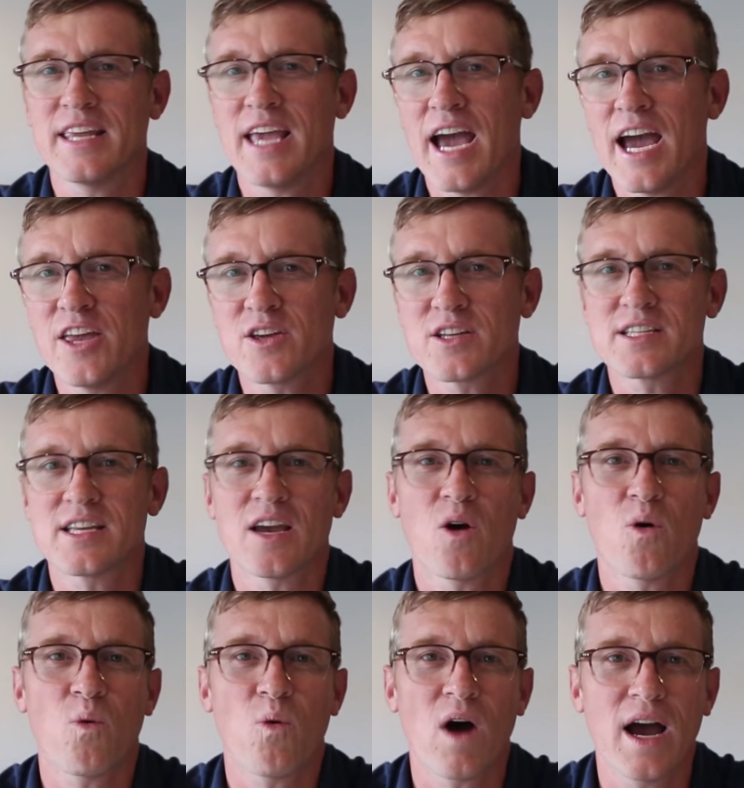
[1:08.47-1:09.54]
Yeah, you could say
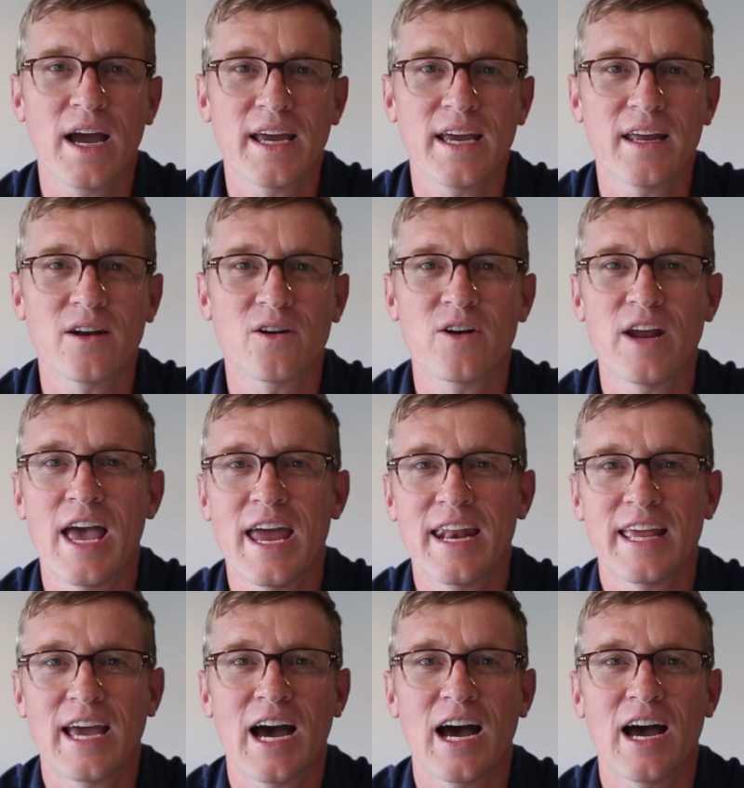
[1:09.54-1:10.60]
Hawaiian or
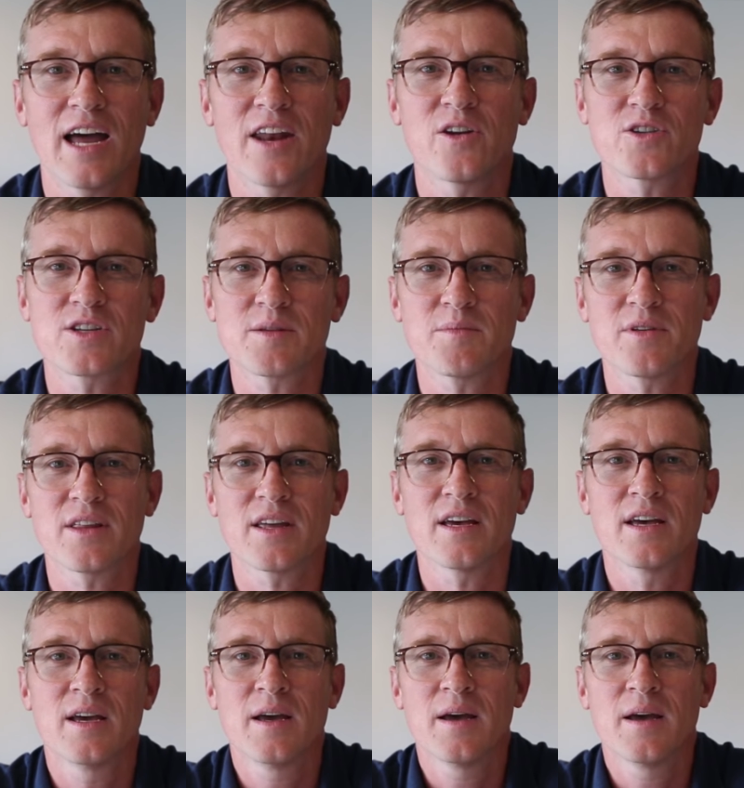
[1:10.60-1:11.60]
Etihad or some of the